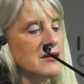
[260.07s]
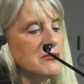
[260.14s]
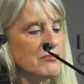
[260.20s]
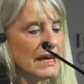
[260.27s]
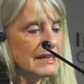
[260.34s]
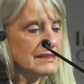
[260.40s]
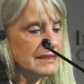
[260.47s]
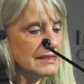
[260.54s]

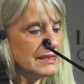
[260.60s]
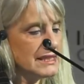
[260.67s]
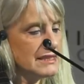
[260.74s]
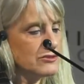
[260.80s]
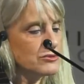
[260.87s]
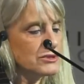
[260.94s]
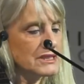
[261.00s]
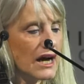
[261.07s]
But
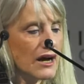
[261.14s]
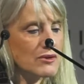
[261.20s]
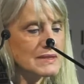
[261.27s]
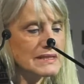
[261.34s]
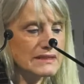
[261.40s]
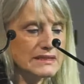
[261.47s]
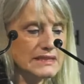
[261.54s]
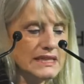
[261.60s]
in
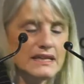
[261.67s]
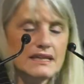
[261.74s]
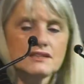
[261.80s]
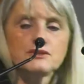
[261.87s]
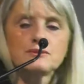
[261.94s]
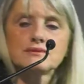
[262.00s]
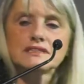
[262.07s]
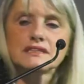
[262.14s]
2000, the
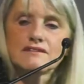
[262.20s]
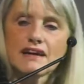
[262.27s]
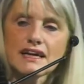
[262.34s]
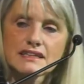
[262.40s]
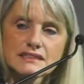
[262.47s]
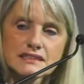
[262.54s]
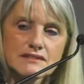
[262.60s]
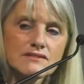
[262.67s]
EU
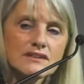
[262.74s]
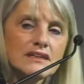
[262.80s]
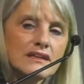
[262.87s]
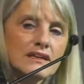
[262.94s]
Directive